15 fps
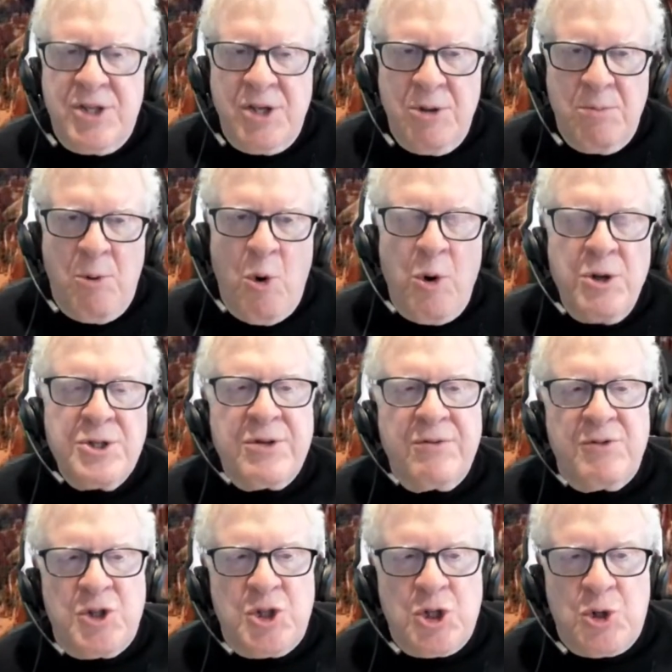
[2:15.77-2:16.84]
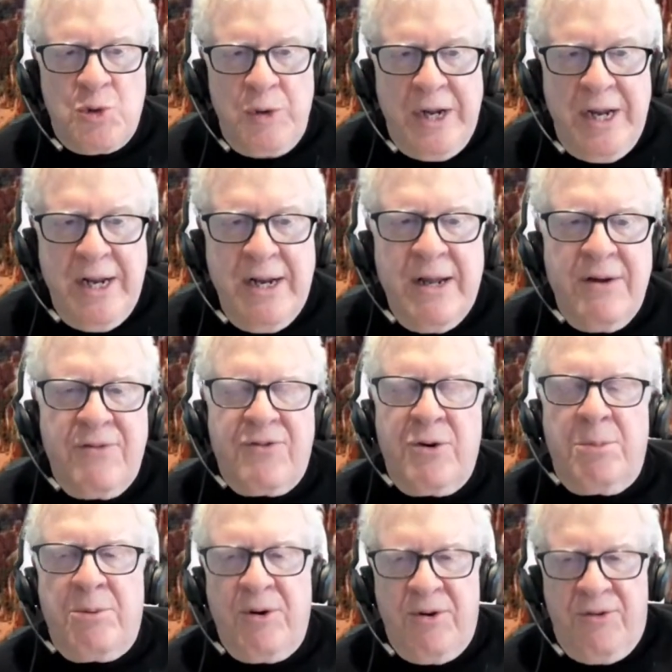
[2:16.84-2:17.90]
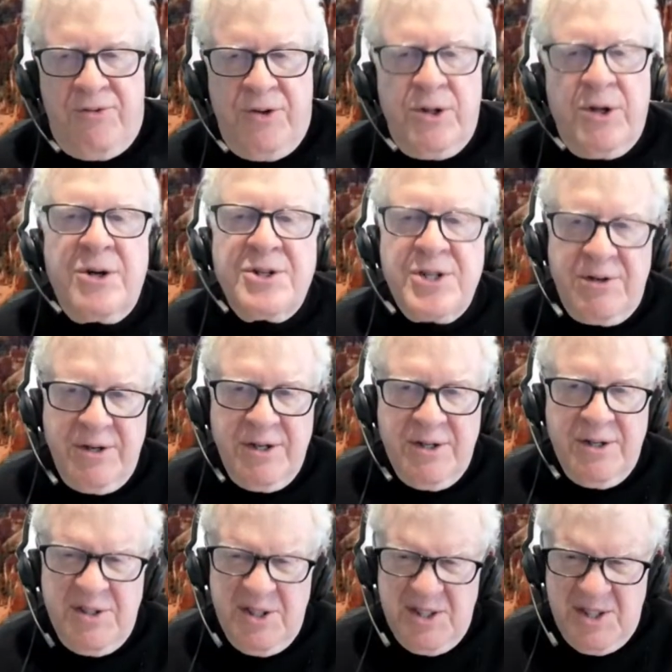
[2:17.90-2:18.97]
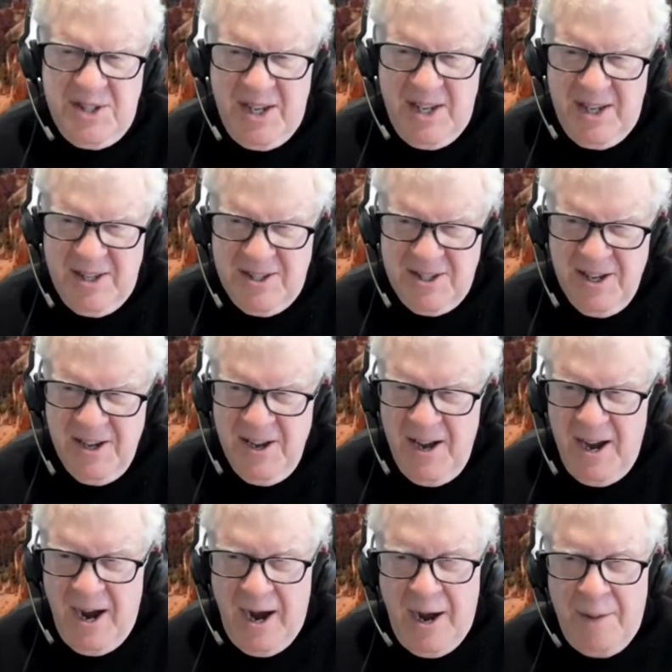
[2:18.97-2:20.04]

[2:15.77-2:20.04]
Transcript: is the importance of screening for peripheral arterial disease.